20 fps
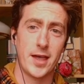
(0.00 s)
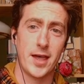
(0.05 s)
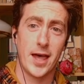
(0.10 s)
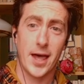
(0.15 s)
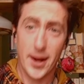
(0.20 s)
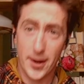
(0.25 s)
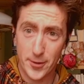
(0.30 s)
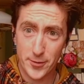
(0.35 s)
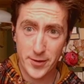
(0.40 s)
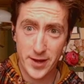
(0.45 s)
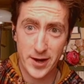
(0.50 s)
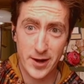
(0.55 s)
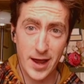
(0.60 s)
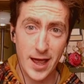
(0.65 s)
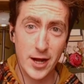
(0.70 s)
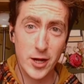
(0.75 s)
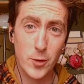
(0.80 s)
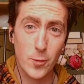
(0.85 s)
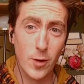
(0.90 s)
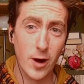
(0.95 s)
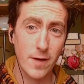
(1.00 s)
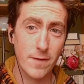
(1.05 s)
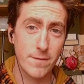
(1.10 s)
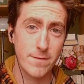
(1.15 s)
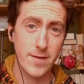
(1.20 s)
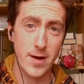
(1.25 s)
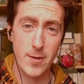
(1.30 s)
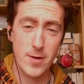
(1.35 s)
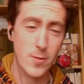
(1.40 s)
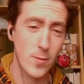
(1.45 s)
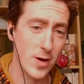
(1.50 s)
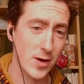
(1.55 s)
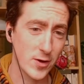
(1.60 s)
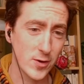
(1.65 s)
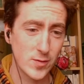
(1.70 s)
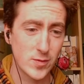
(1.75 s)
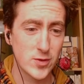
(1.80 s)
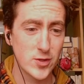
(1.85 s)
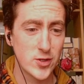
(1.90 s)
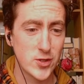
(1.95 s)
Hello there, and you are very
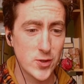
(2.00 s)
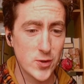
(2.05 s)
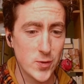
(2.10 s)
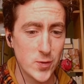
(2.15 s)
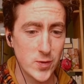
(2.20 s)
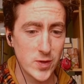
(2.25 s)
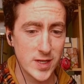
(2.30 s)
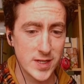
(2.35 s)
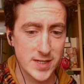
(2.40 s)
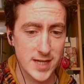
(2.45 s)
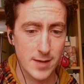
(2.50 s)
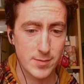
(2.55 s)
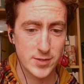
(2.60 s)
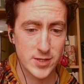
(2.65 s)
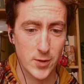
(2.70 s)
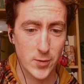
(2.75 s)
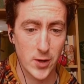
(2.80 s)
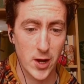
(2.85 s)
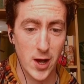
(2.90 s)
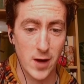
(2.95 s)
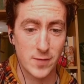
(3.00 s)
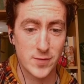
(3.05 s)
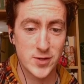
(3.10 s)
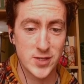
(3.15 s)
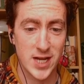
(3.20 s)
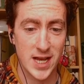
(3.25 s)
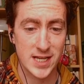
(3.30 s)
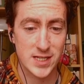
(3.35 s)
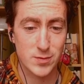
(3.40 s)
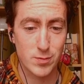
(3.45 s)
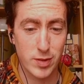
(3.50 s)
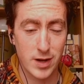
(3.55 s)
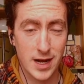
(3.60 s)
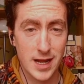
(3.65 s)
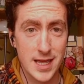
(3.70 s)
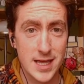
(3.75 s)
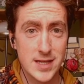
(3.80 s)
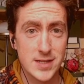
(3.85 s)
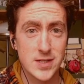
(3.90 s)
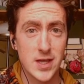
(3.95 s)
welcome to this episode of Chess
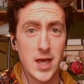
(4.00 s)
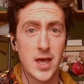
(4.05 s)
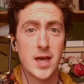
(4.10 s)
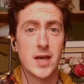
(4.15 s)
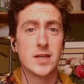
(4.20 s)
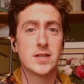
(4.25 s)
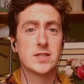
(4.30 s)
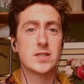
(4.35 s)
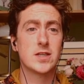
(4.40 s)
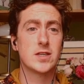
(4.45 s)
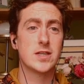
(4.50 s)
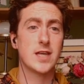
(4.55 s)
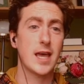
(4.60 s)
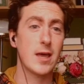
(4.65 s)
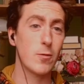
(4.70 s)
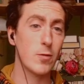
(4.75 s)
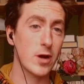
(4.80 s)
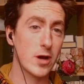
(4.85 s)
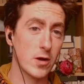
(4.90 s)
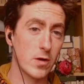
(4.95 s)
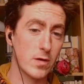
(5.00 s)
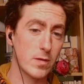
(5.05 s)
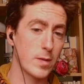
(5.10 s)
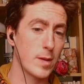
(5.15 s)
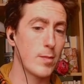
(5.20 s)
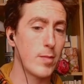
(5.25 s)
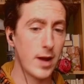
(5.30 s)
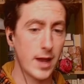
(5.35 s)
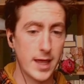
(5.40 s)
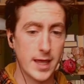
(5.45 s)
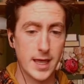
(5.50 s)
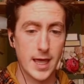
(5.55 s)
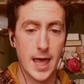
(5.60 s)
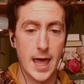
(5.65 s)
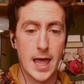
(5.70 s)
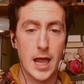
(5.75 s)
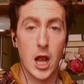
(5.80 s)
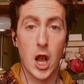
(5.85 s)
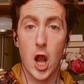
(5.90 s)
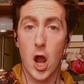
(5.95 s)
Please. Today we are going to be playing
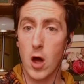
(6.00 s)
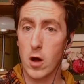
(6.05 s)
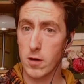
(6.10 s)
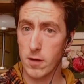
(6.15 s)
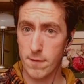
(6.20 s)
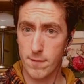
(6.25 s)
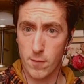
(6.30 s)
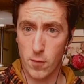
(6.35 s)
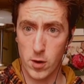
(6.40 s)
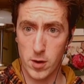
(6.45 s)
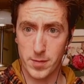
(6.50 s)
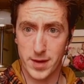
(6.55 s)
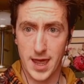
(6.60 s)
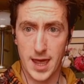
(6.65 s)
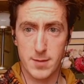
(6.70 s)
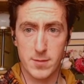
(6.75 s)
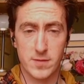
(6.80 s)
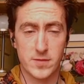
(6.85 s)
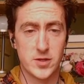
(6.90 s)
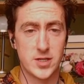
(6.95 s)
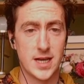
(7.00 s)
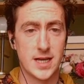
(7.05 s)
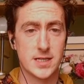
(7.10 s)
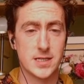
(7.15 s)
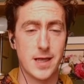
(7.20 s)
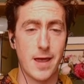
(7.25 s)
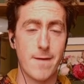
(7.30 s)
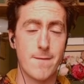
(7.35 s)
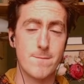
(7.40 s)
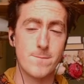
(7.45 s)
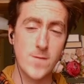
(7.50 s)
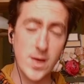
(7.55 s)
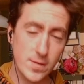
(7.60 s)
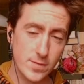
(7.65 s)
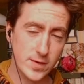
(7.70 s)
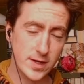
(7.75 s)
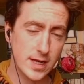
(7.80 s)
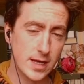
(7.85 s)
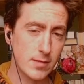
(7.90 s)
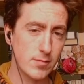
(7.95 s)
a longer form game of chess, a
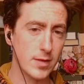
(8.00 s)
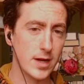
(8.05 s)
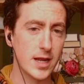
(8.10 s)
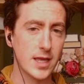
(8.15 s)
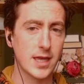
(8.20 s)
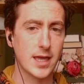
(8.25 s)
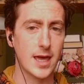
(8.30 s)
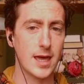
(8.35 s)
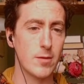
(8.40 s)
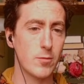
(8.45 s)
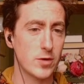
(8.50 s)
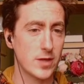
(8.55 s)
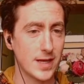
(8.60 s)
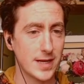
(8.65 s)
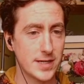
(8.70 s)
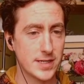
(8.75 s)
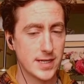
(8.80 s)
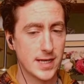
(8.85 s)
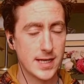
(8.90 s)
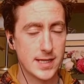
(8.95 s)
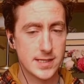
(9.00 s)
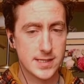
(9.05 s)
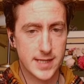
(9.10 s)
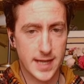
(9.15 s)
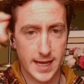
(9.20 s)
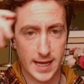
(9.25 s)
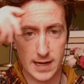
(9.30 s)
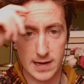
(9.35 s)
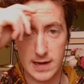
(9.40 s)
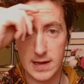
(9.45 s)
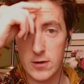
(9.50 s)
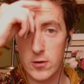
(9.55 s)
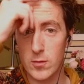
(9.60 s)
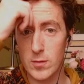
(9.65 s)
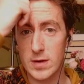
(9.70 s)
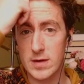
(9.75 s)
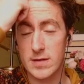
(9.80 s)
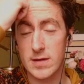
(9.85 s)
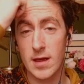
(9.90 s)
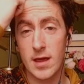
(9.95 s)
15-minute game with a 10-second
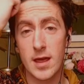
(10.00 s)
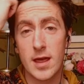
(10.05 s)
increment.